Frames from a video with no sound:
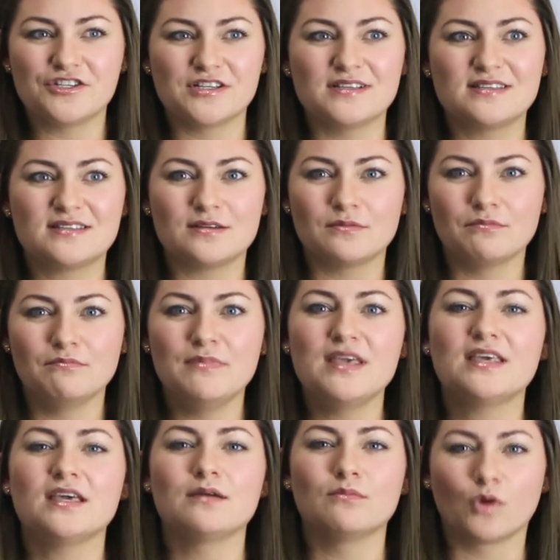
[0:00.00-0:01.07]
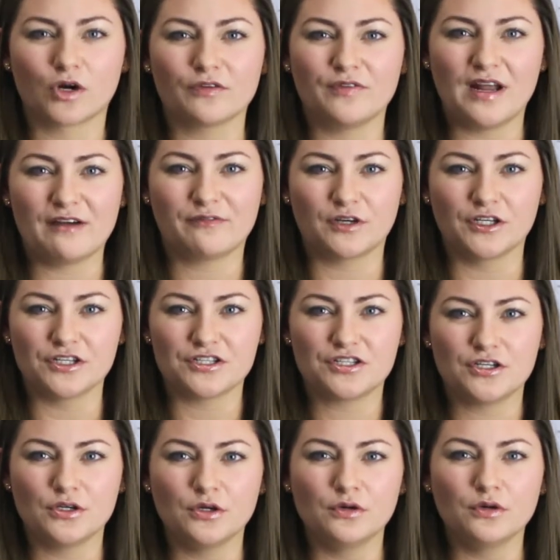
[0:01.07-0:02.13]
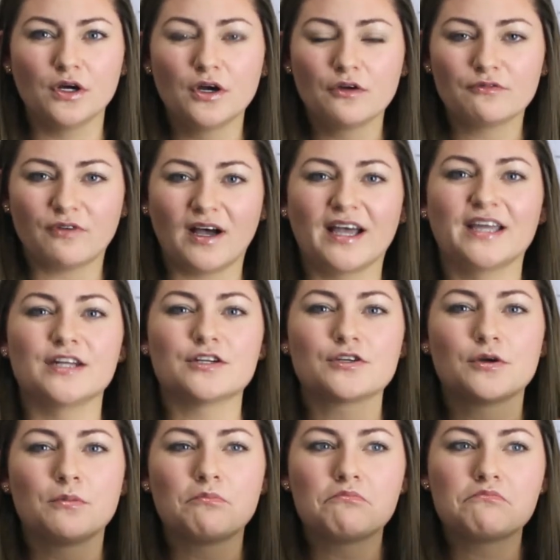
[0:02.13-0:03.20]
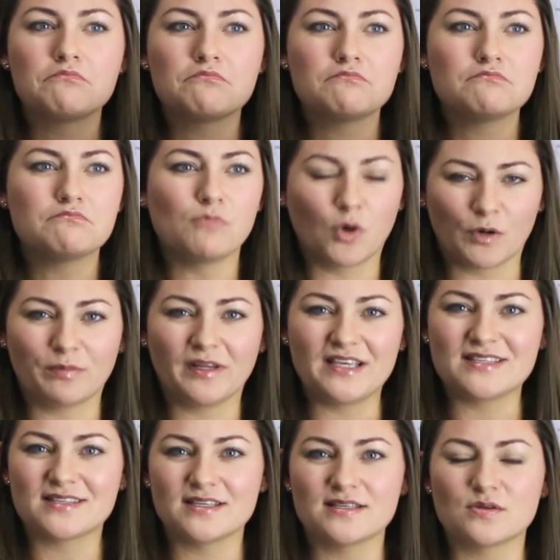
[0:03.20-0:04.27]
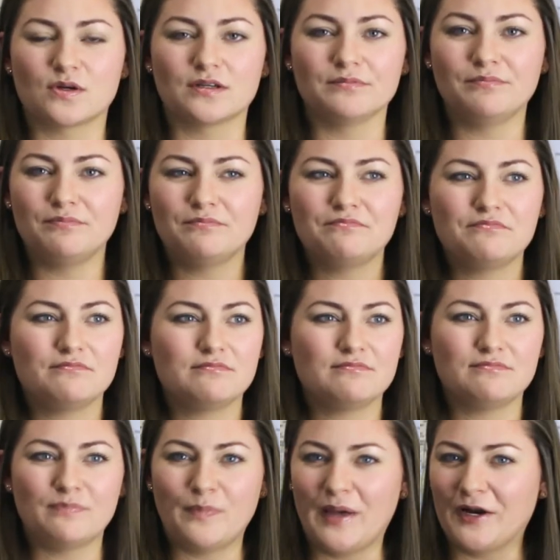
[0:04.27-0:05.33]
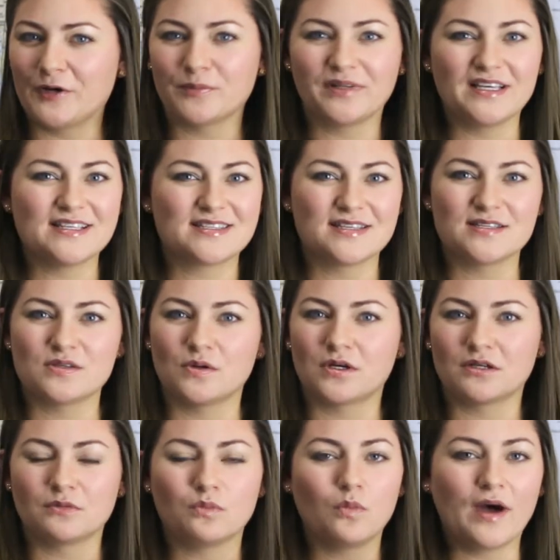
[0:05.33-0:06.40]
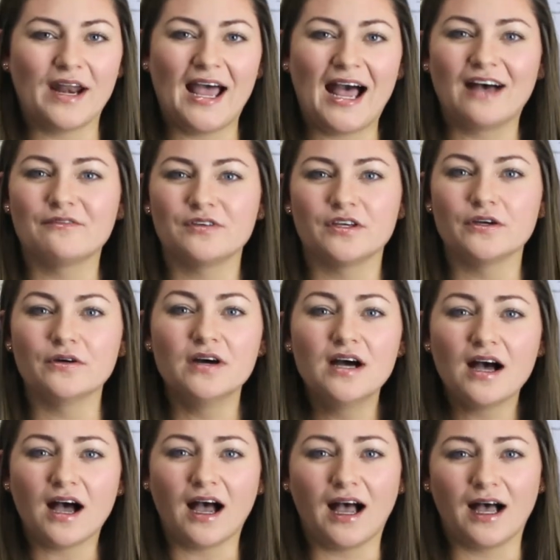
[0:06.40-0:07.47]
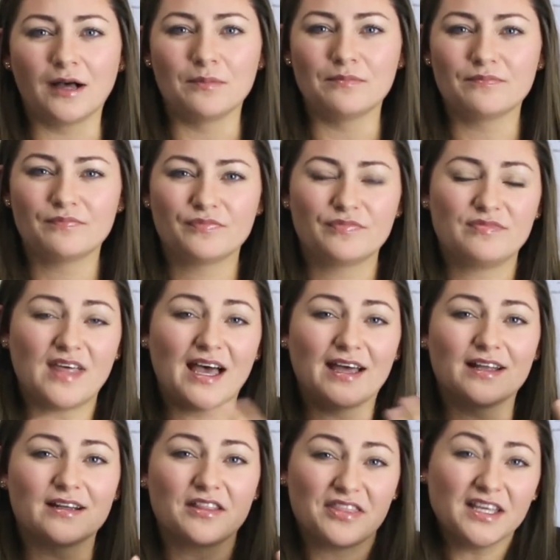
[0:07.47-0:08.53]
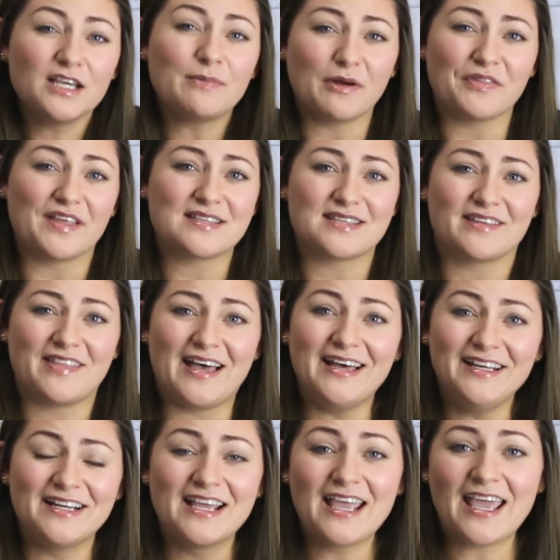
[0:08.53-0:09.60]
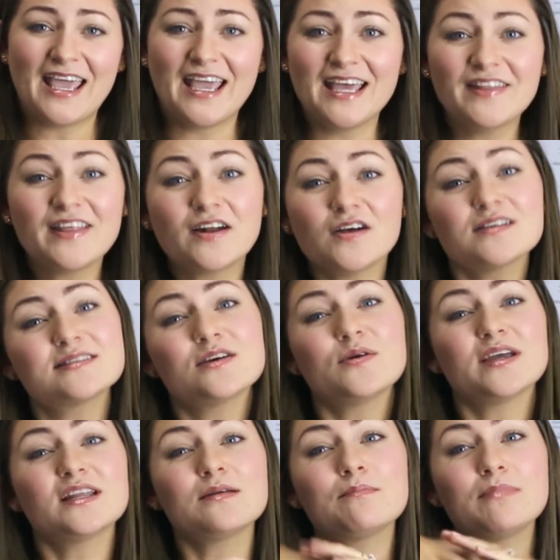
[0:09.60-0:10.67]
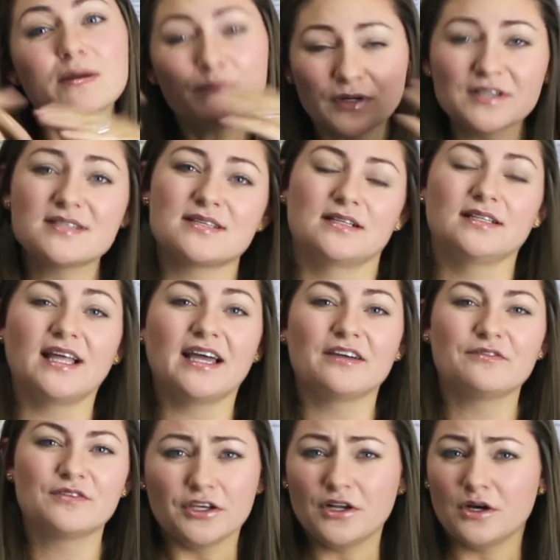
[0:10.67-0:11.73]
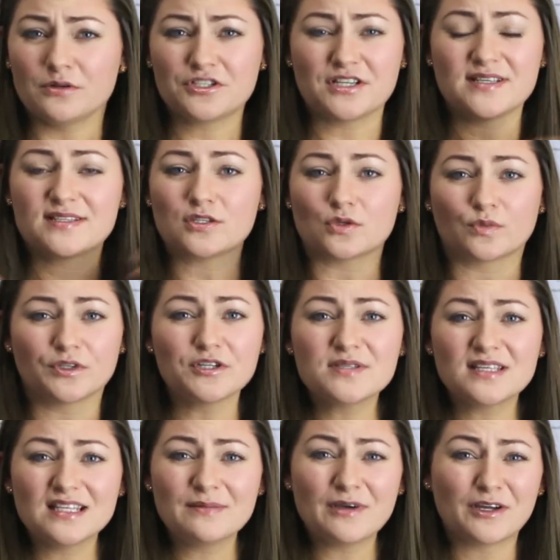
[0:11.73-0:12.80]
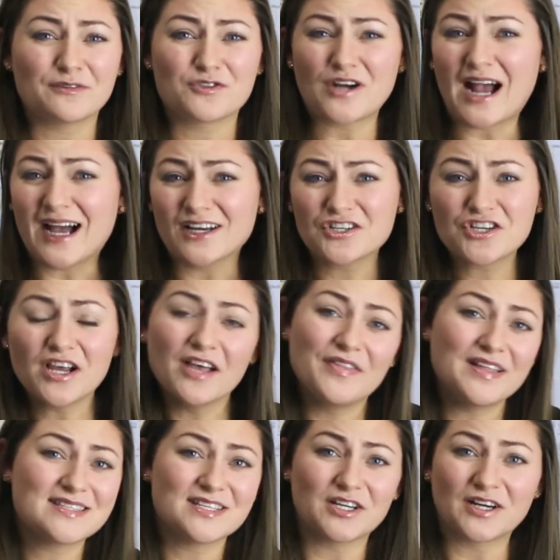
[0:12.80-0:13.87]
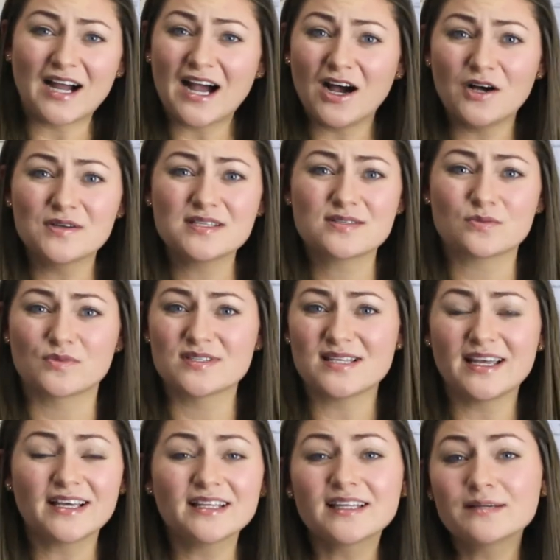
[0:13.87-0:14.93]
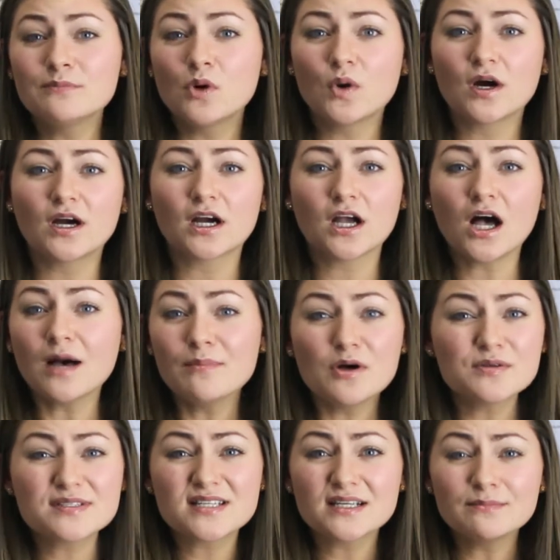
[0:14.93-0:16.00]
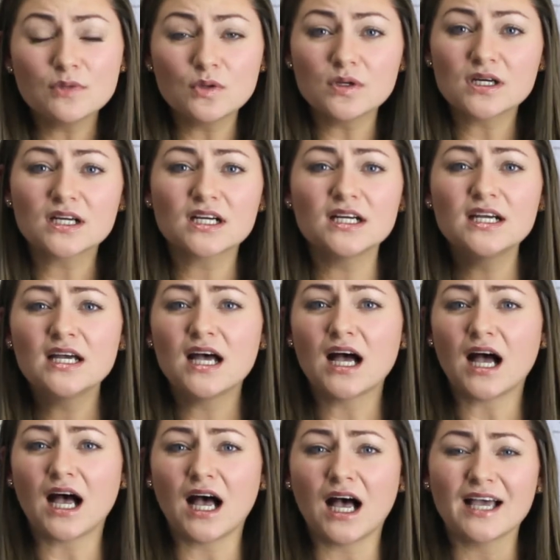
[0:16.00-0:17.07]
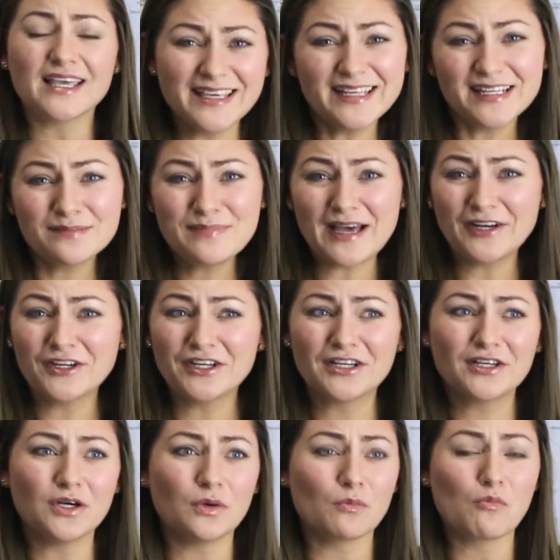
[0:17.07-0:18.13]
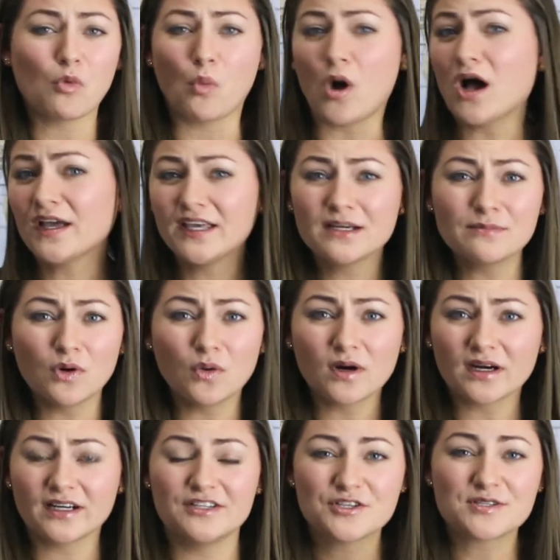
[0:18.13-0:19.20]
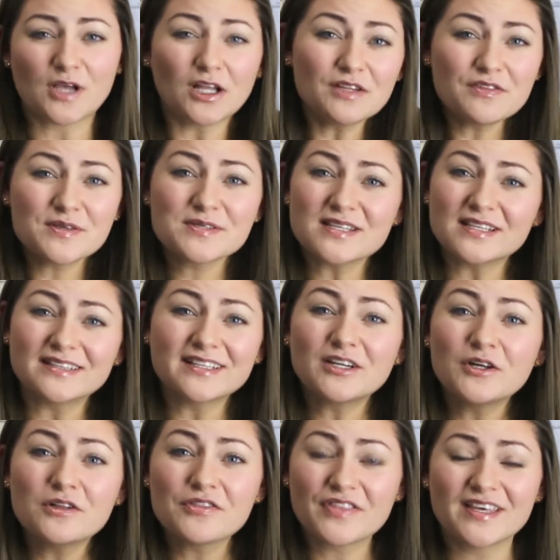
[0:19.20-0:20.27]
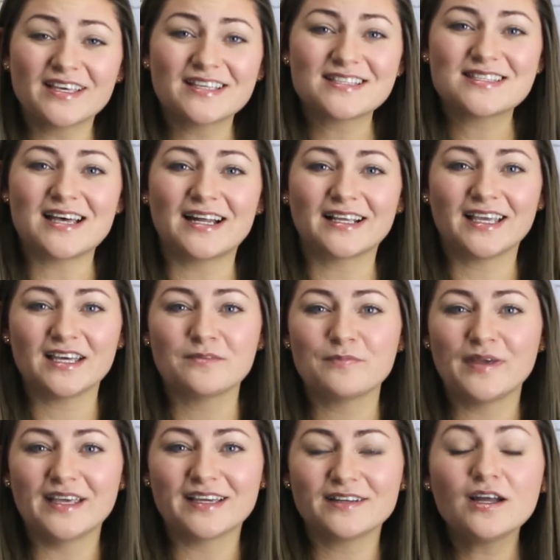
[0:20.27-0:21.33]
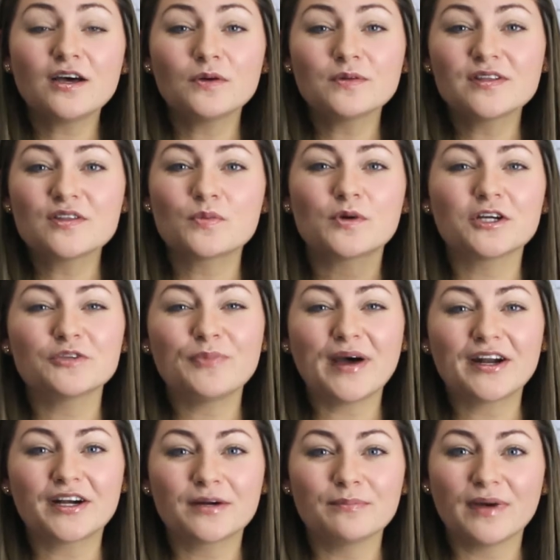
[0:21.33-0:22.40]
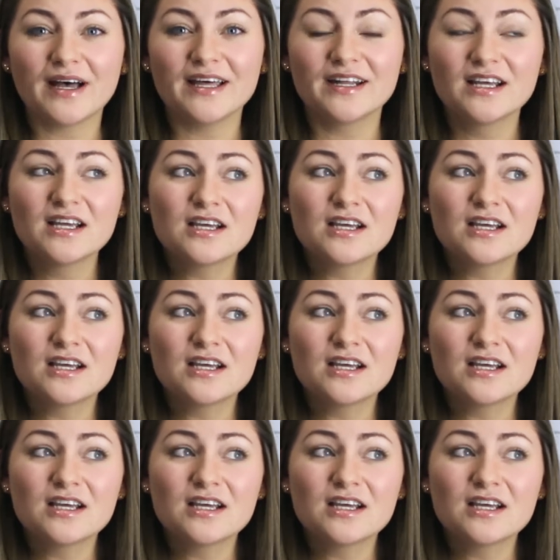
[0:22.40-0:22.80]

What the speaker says: just making more of an effort to find more places or better places or what have you, that think about things like that. And then also in my personal life, you know, just reducing the amount of trash that's in our house, recycling more, composting more, eating better, walking more, just all of those little things that can make not only the world better, but